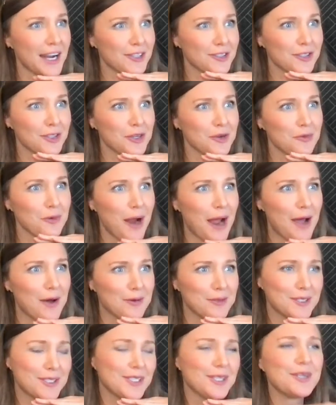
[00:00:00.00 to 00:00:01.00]
actually
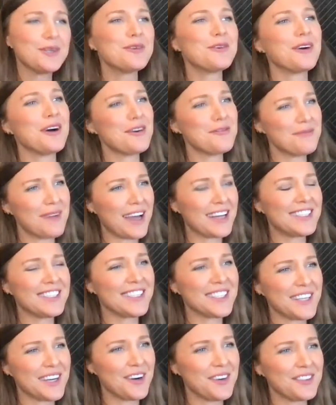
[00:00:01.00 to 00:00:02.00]
round 2 of my
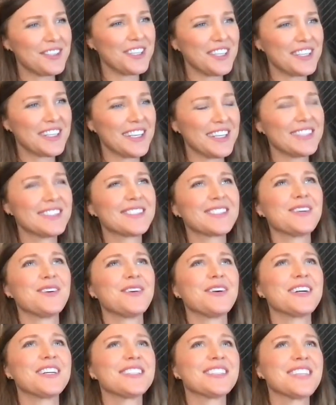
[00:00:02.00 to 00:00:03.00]
Decode Your Keys
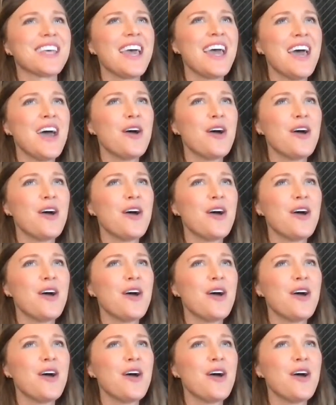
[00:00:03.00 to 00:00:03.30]
course,